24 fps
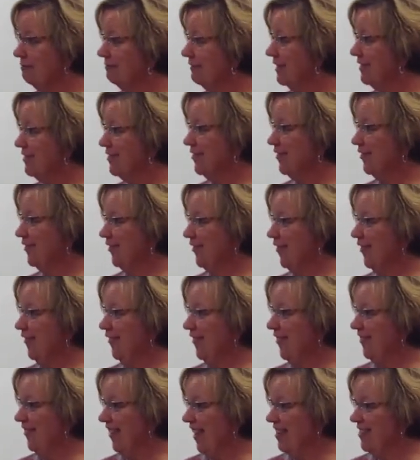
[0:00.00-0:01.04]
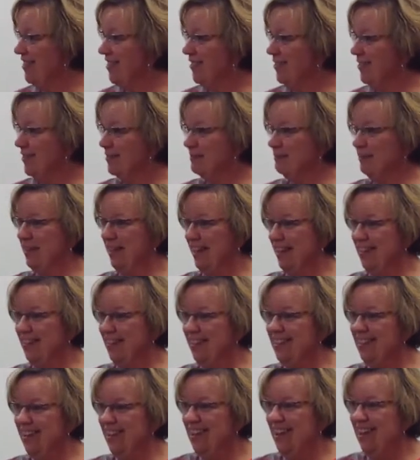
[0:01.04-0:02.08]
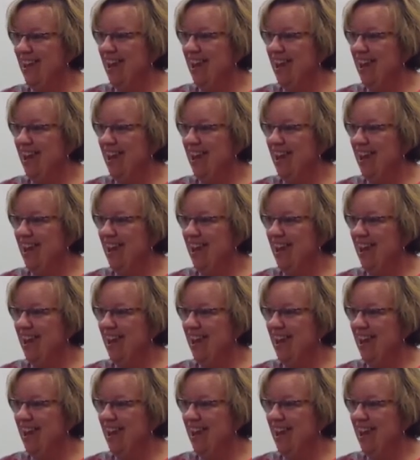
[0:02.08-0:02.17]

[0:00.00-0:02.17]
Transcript: Let's just go there. That sounds pretty good.